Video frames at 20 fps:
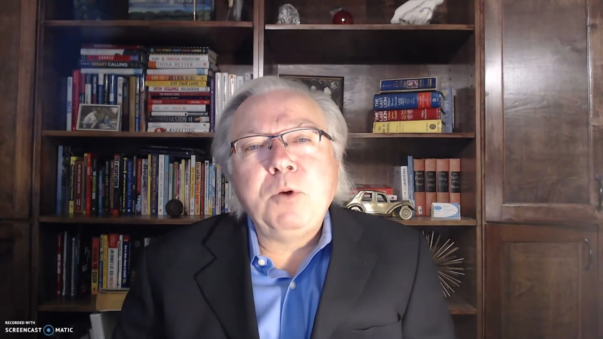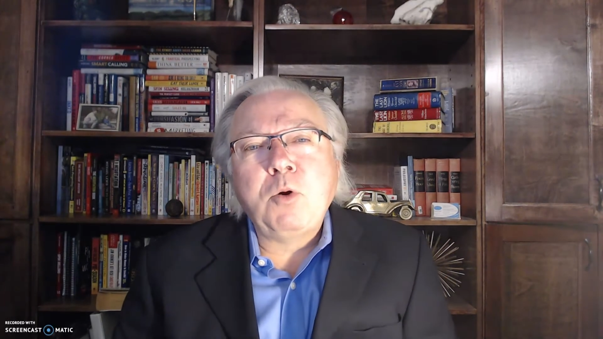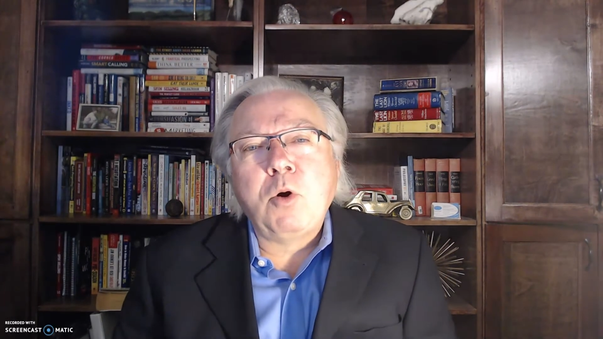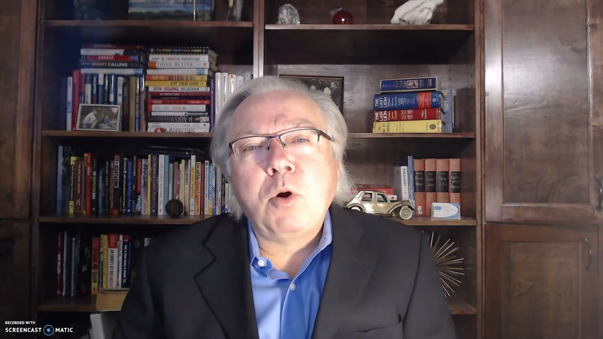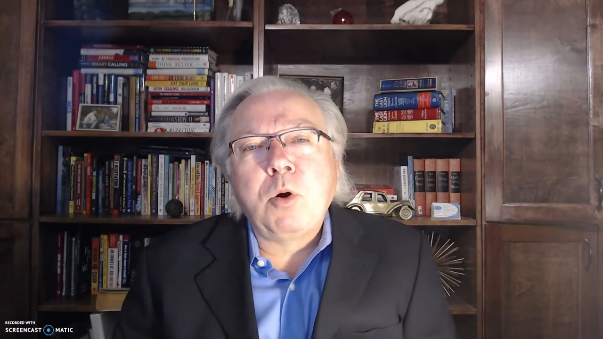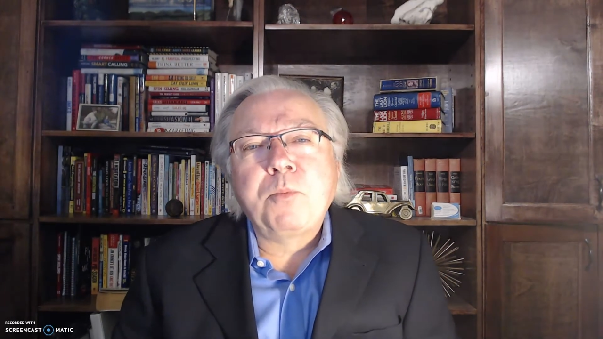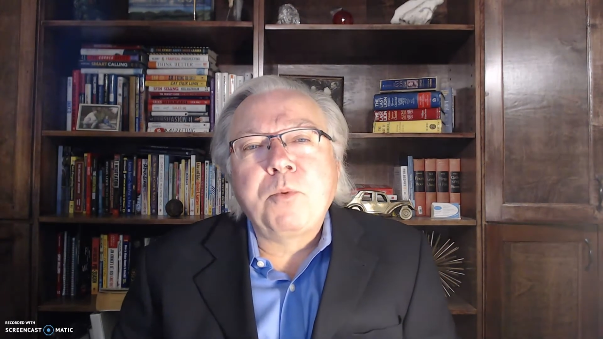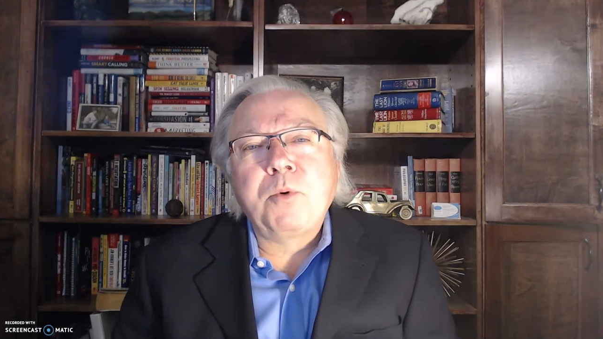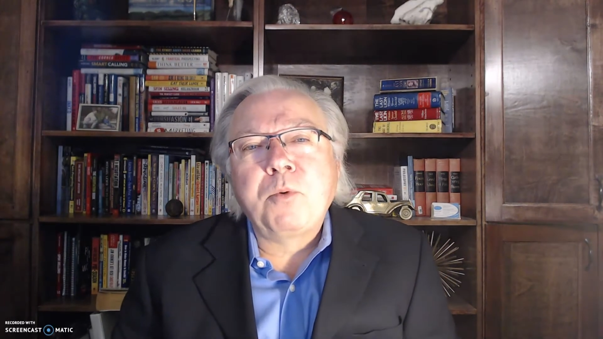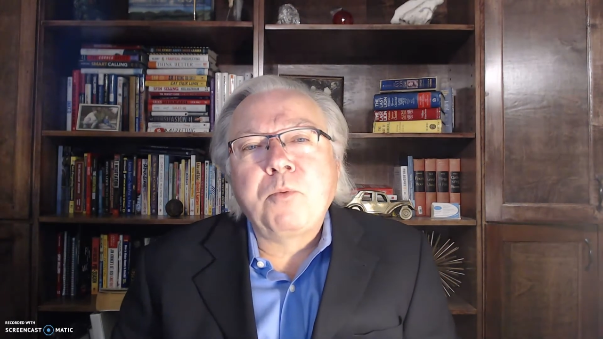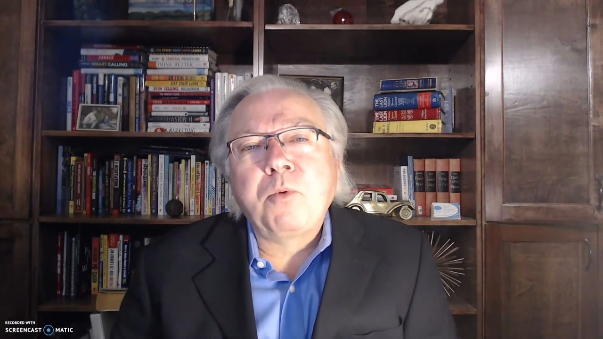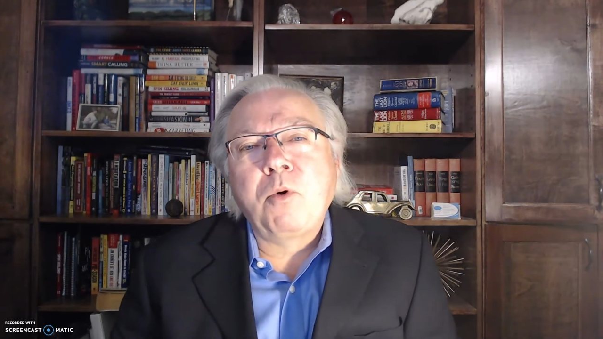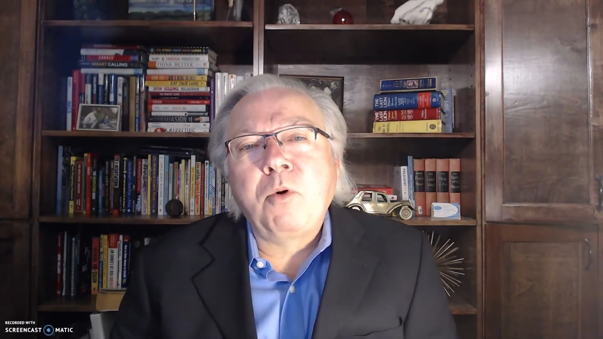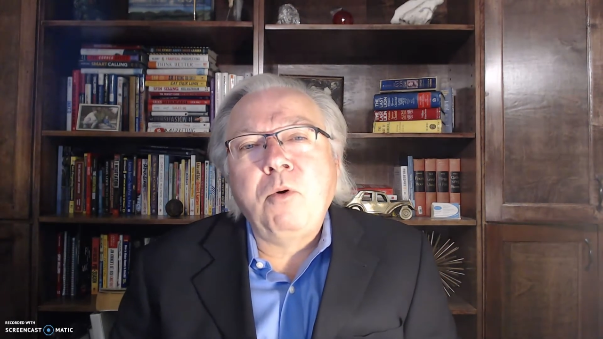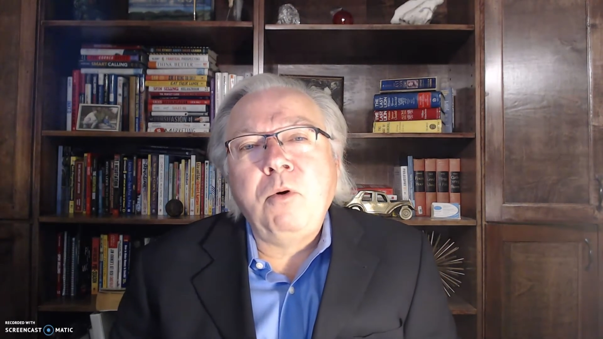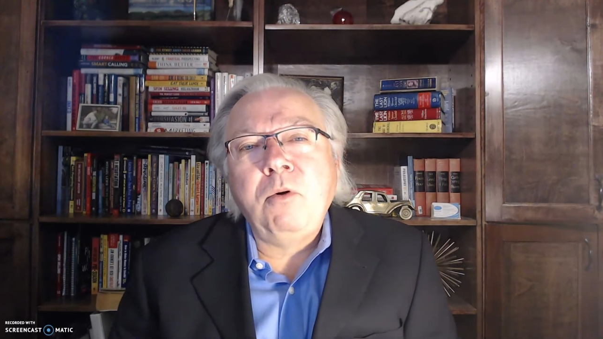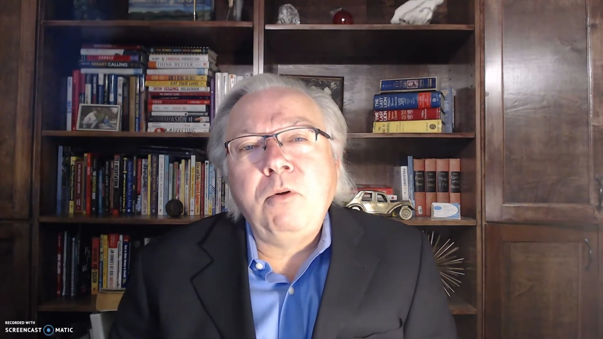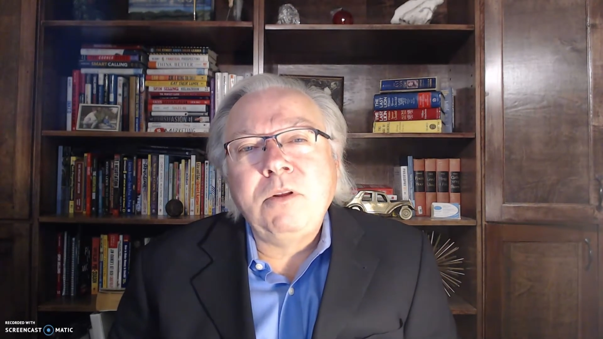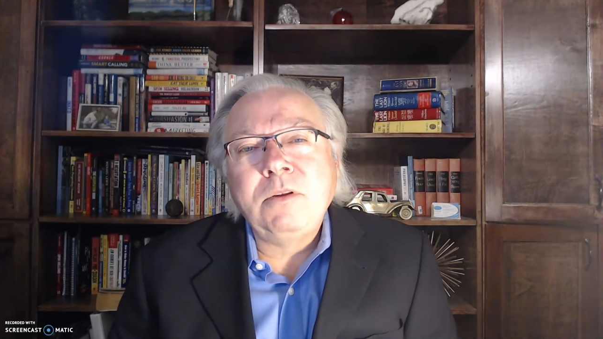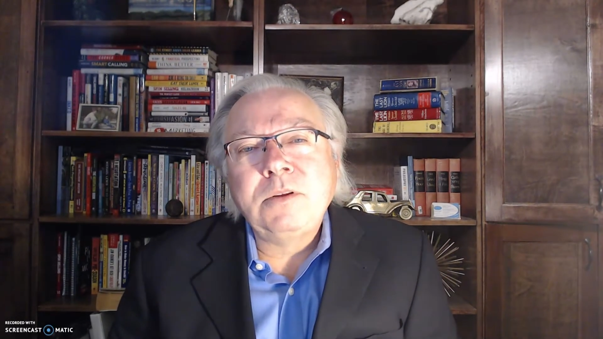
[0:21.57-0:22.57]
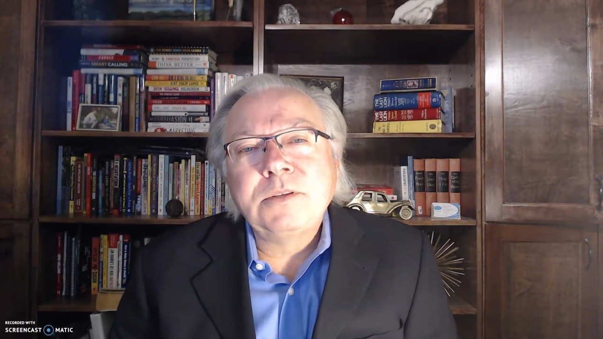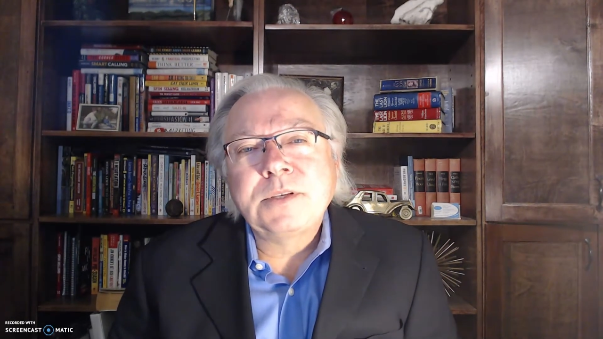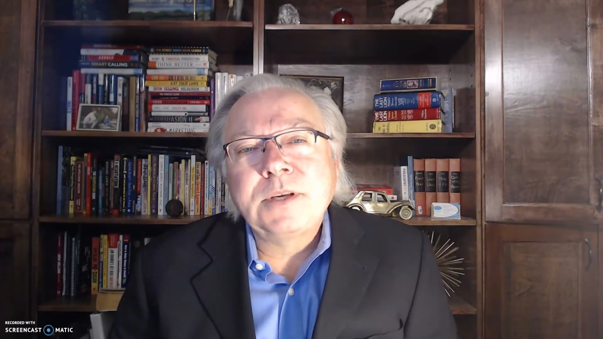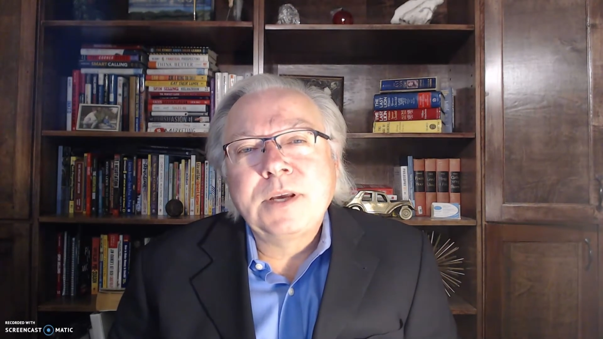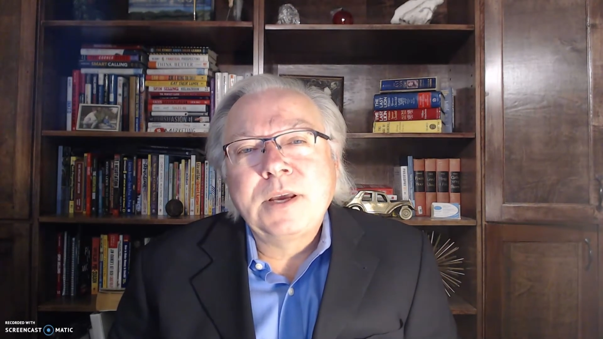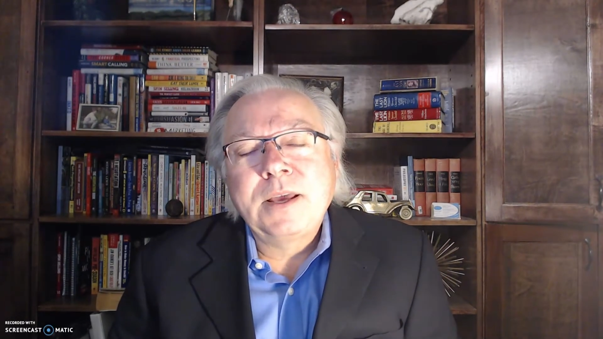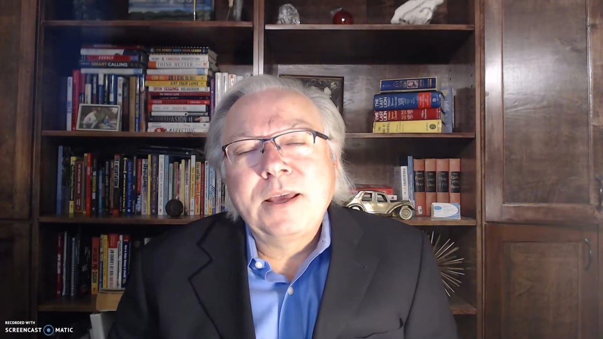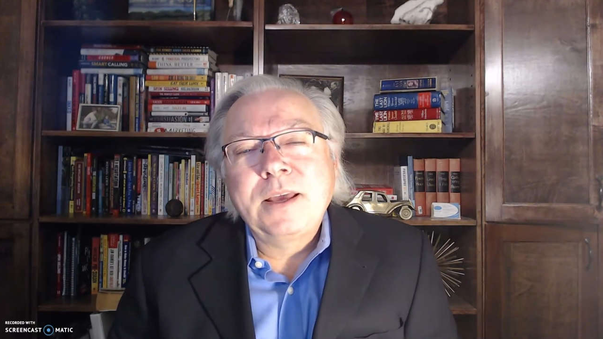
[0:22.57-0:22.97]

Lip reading: corporate roles